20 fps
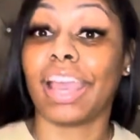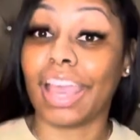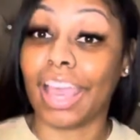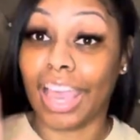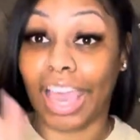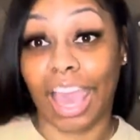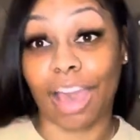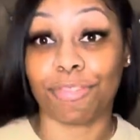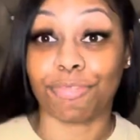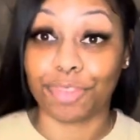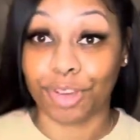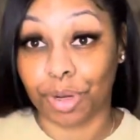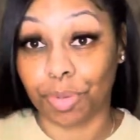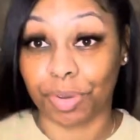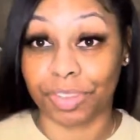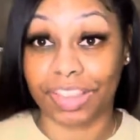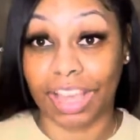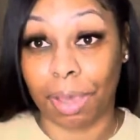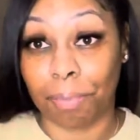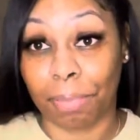have fun
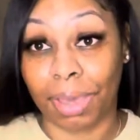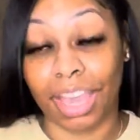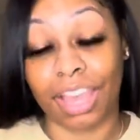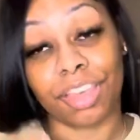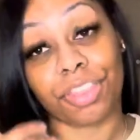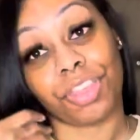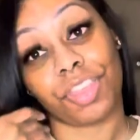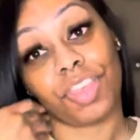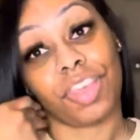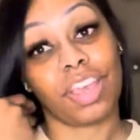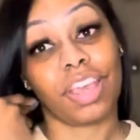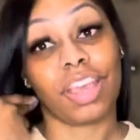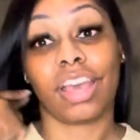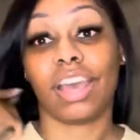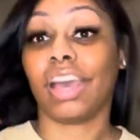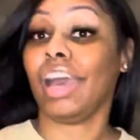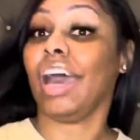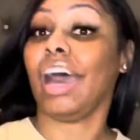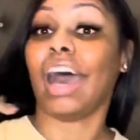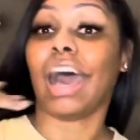with that math.
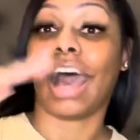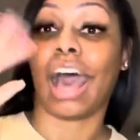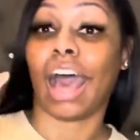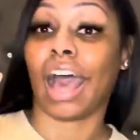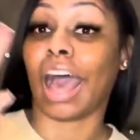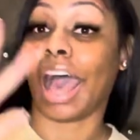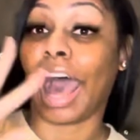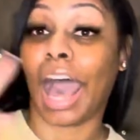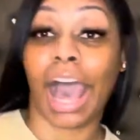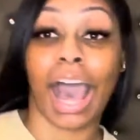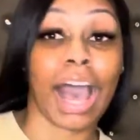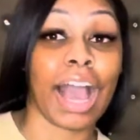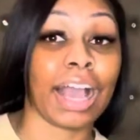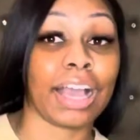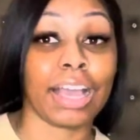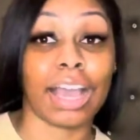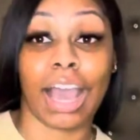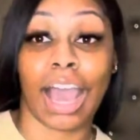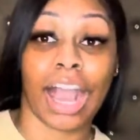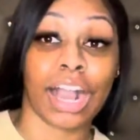
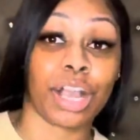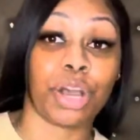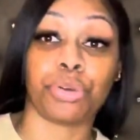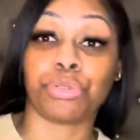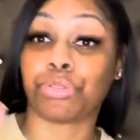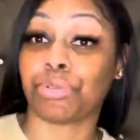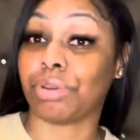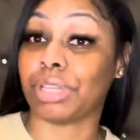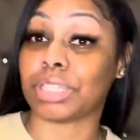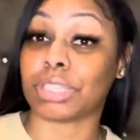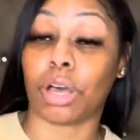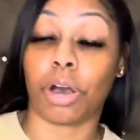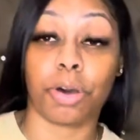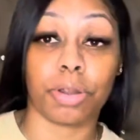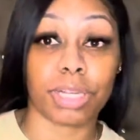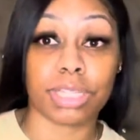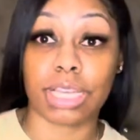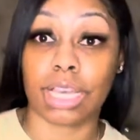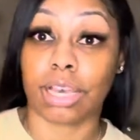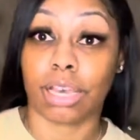I, I I go through this all
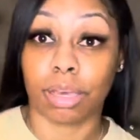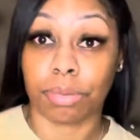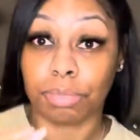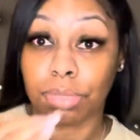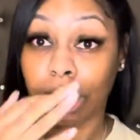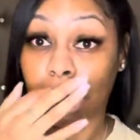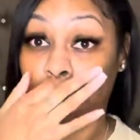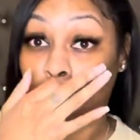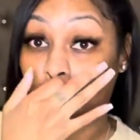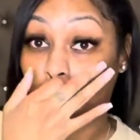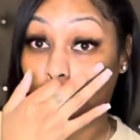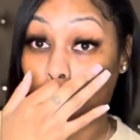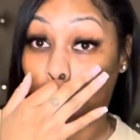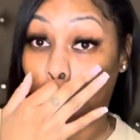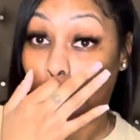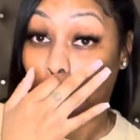the time. Like,